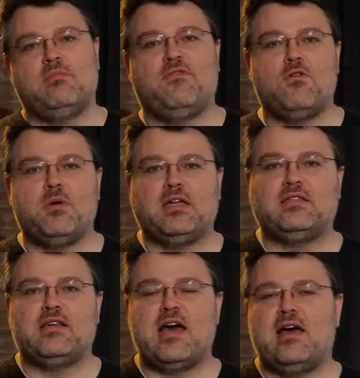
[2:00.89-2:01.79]
But before we get
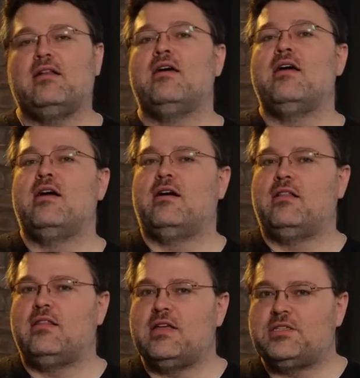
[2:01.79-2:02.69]
to that,
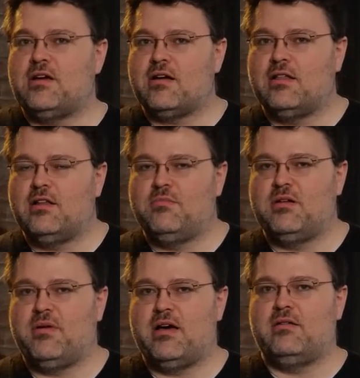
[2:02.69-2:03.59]
let's talk a little bit
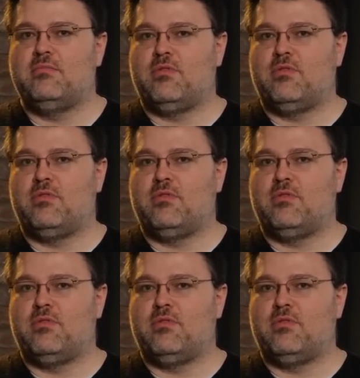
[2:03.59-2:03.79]
about